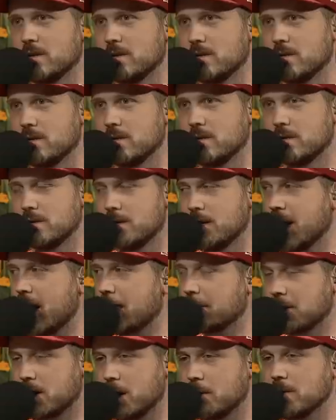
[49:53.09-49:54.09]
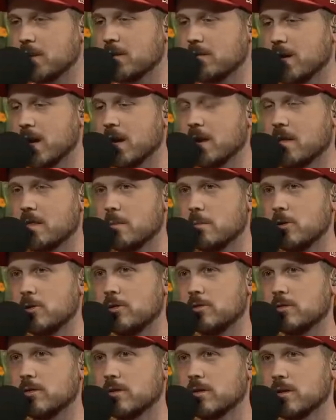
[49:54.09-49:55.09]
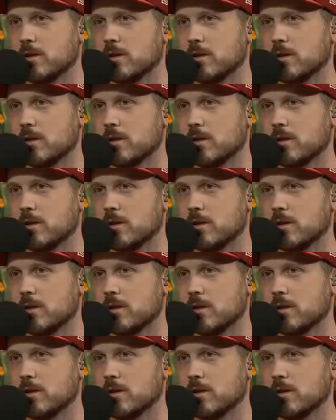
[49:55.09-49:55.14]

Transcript: of the Patriots. I'm coming around on the move